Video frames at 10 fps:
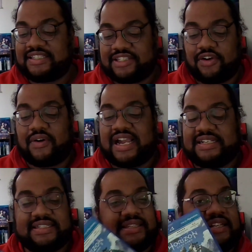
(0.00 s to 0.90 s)
So I
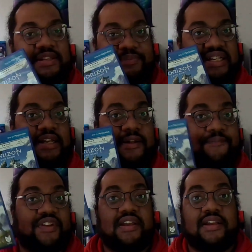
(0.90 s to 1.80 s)
decided to pick
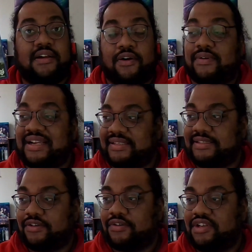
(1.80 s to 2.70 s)
up Horizon
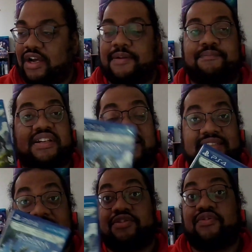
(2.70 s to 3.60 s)
Zero Dawn because
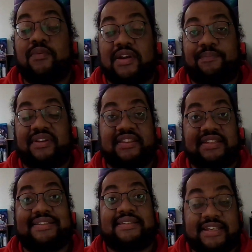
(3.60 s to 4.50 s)
I do want to play the
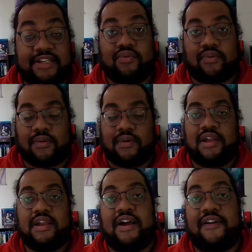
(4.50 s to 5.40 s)
sequel
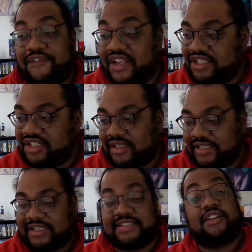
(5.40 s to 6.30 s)
eventually,
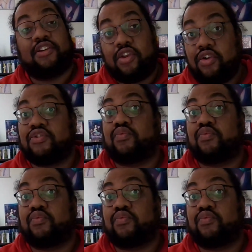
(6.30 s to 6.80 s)
because it looks